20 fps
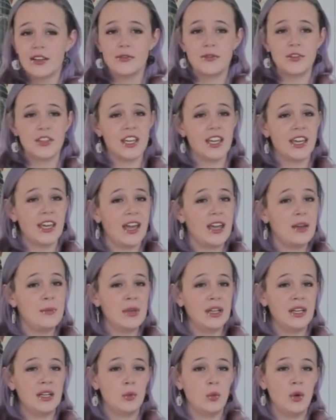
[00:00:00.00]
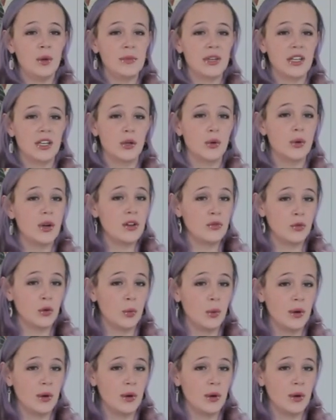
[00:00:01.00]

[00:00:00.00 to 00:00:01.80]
For the gay men and women who ever